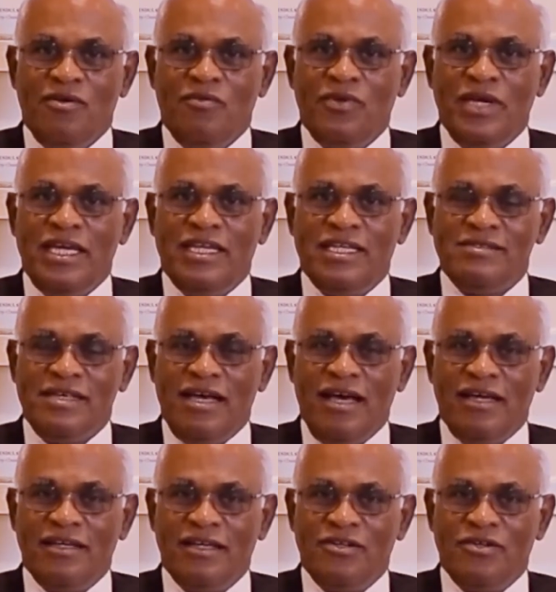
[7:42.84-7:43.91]
we
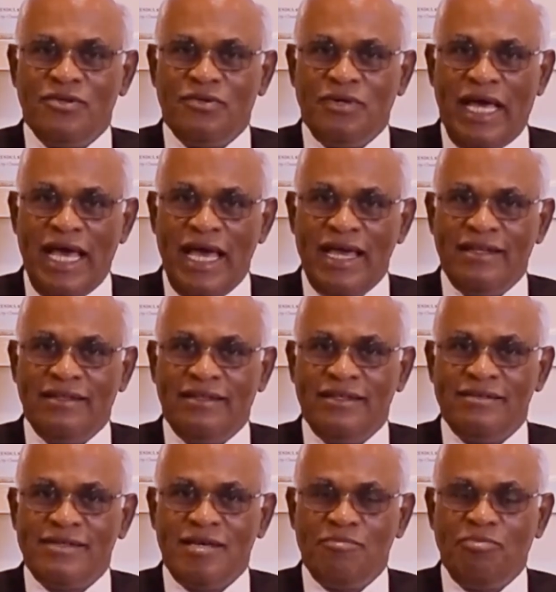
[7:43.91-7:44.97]
decided to add
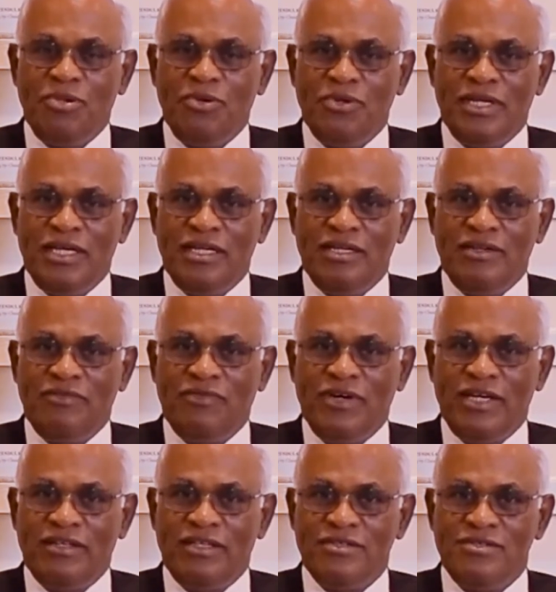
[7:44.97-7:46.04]
this component
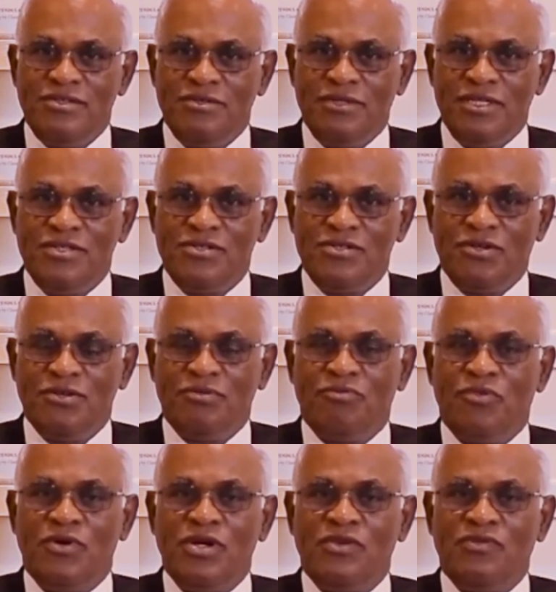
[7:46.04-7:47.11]
where the students could
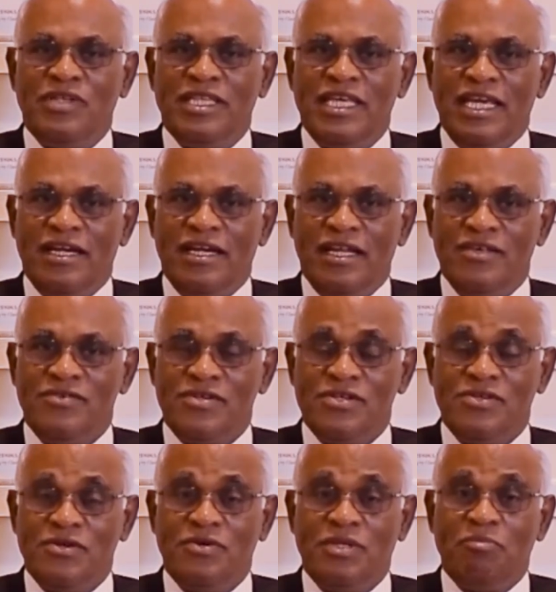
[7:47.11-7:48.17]
work with the
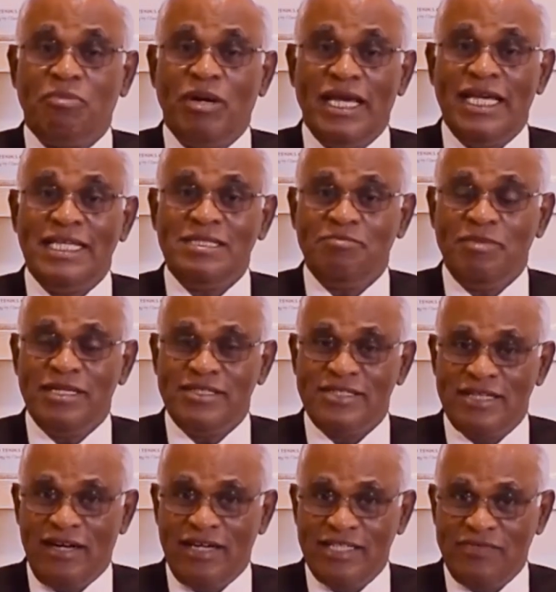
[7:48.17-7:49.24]
industry. So the placement
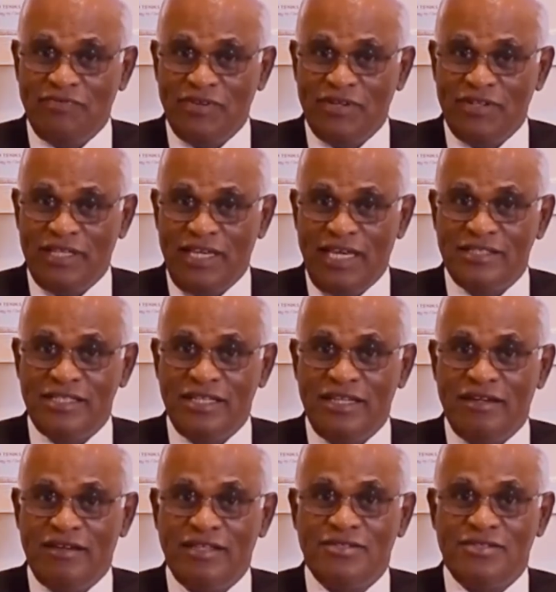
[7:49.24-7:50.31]
starts for the
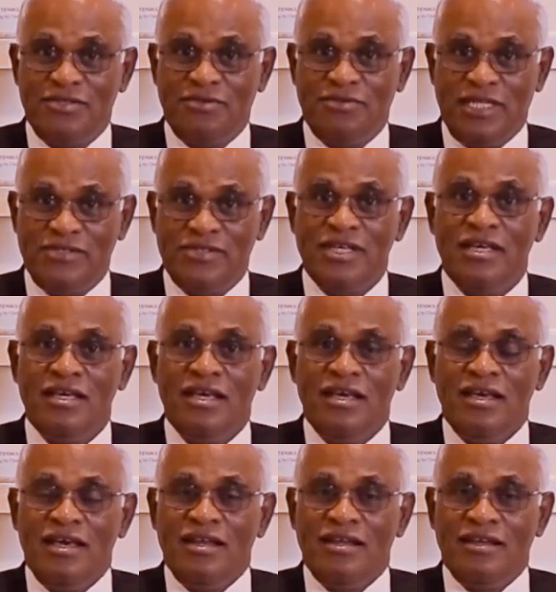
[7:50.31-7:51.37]
engineering
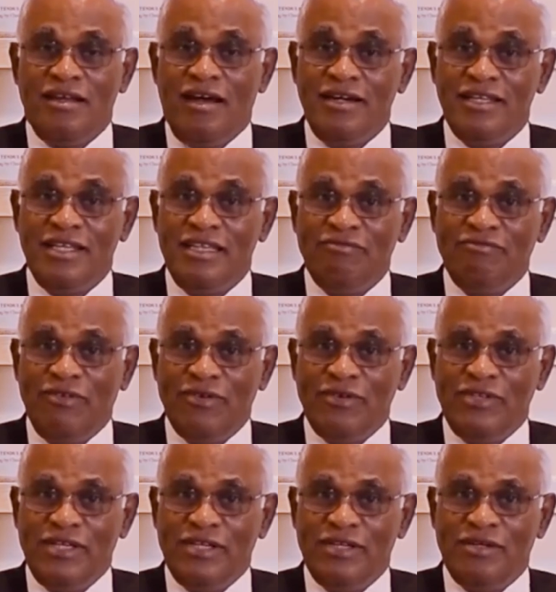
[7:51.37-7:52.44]
students, not in the
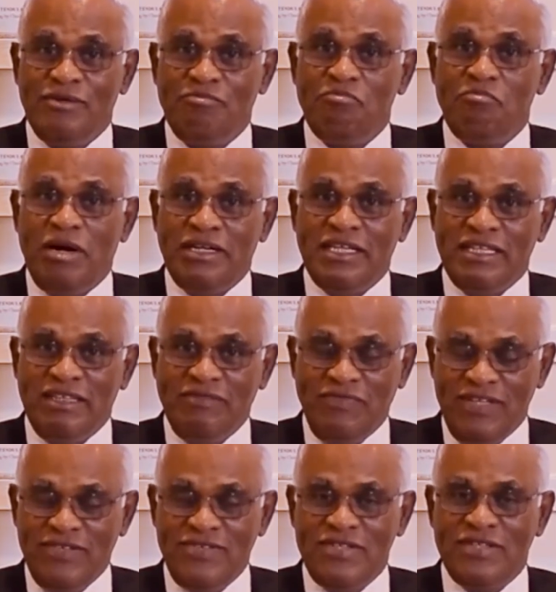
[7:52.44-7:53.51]
fourth year, but in the
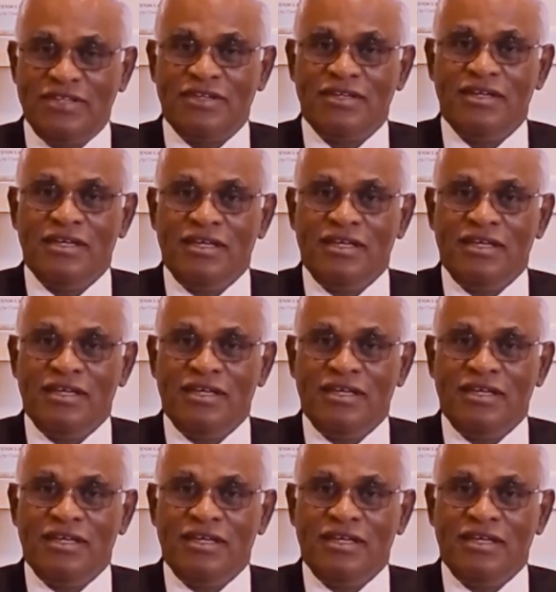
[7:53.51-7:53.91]
first year.